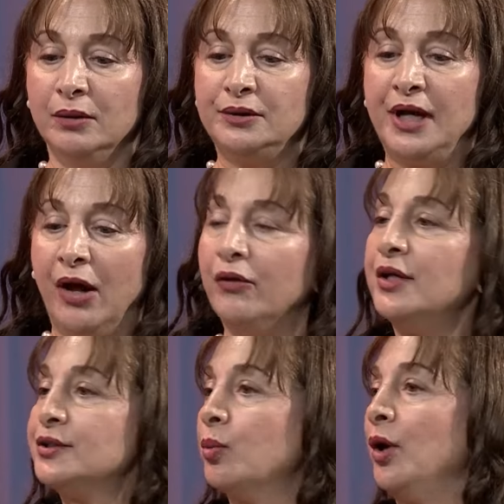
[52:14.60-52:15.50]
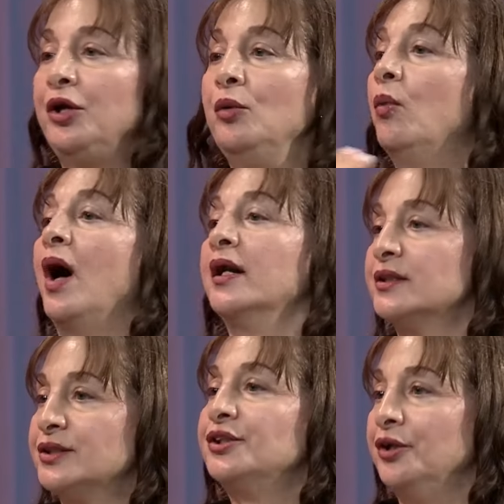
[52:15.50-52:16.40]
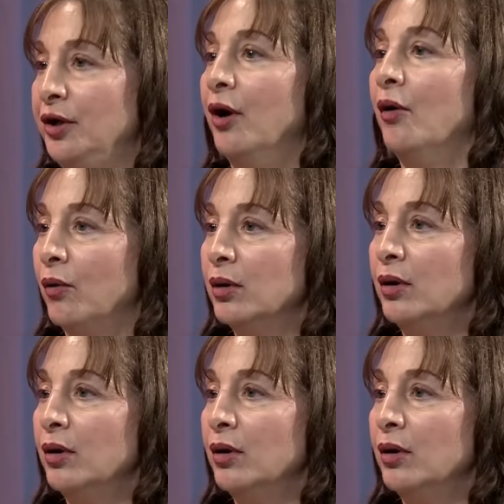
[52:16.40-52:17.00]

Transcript: tell us what you want us to know,